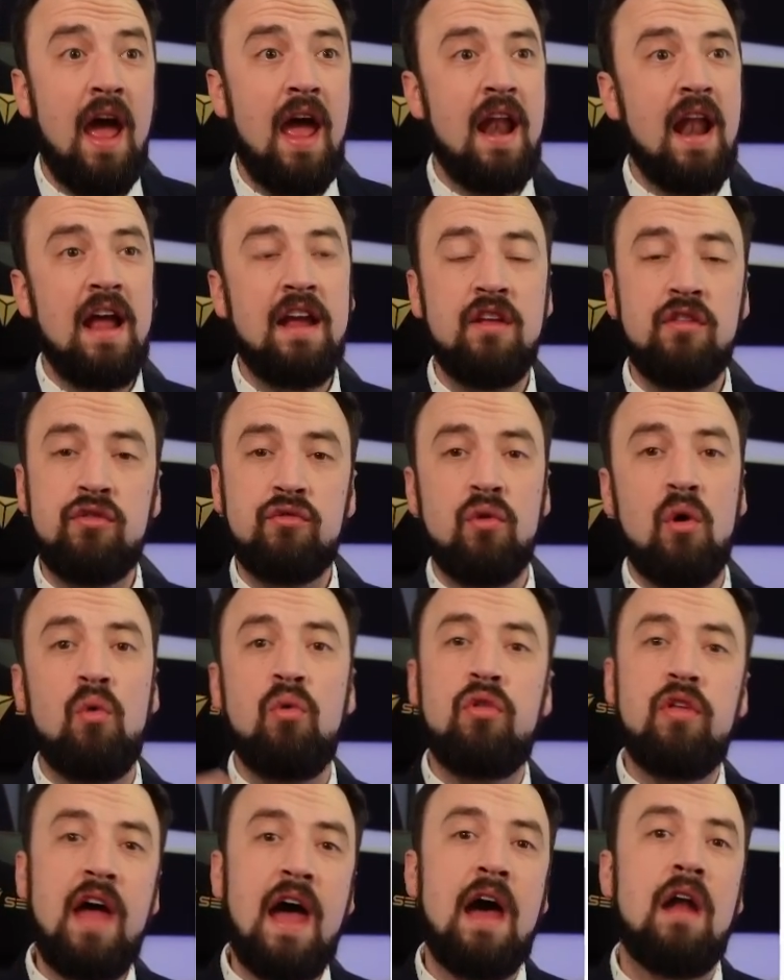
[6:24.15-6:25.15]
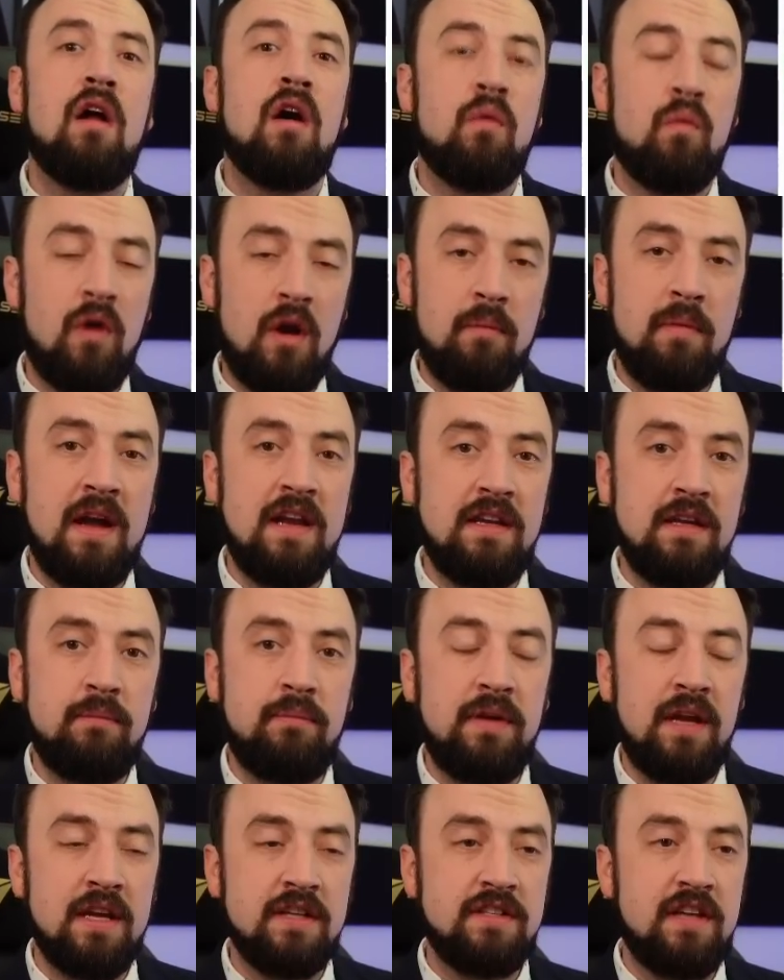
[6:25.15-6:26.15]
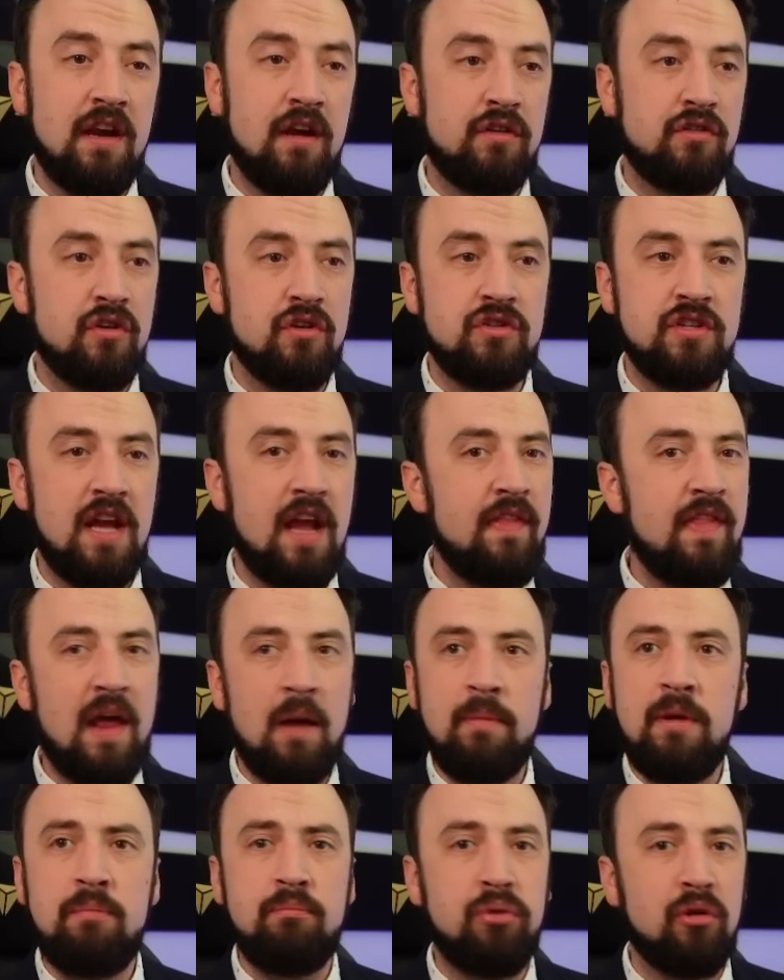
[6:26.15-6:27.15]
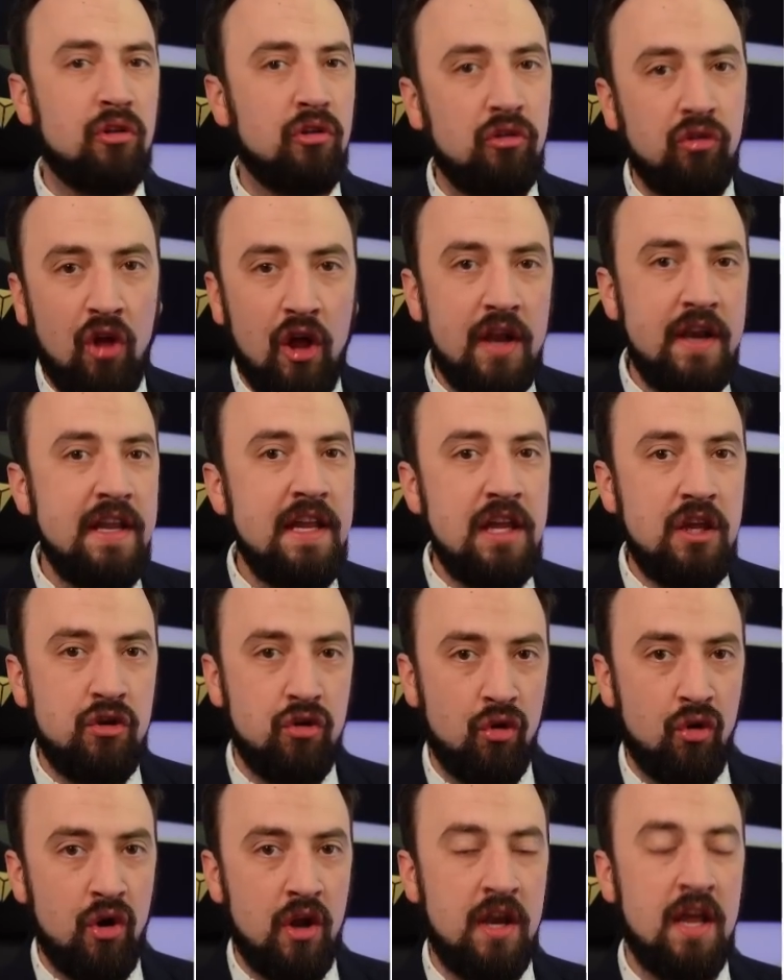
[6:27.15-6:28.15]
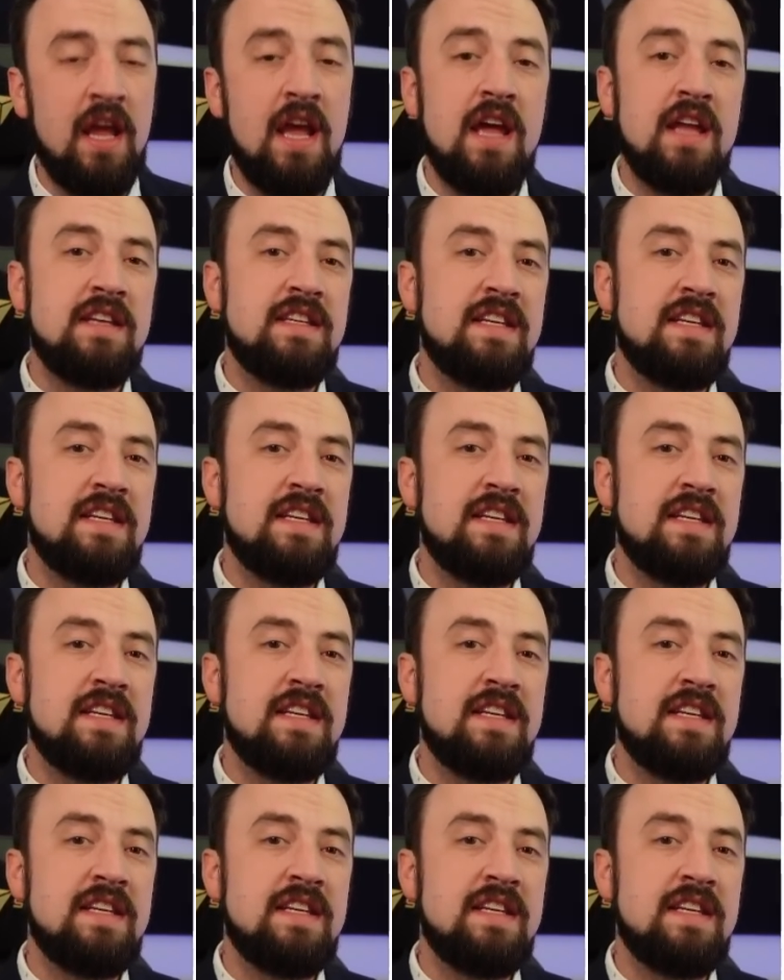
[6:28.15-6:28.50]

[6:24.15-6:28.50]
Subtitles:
And I could throw that on one of my DPS characters, and that'll be plenty good